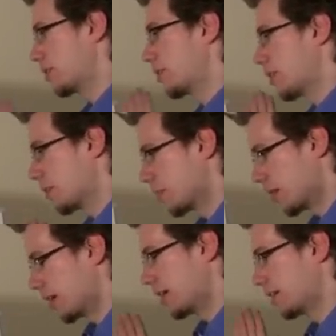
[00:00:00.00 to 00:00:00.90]
1,
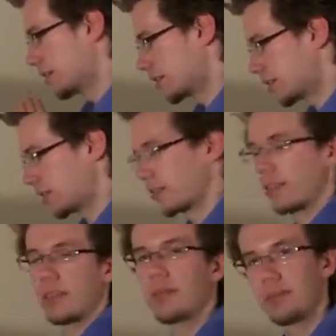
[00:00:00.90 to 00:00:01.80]
2.
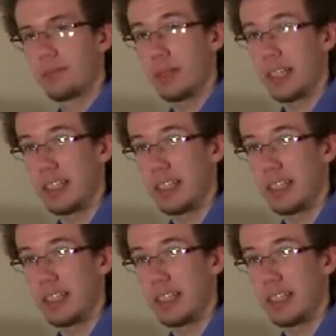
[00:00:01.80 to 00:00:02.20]
Pretty easy.